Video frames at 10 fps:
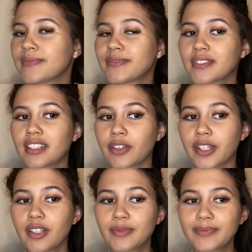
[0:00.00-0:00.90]
There
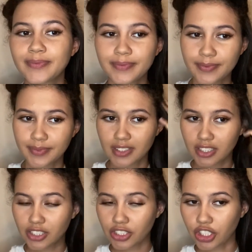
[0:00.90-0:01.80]
we go.
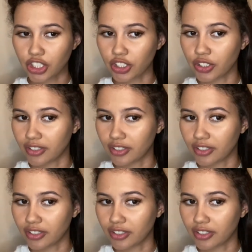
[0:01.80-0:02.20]
It's curled.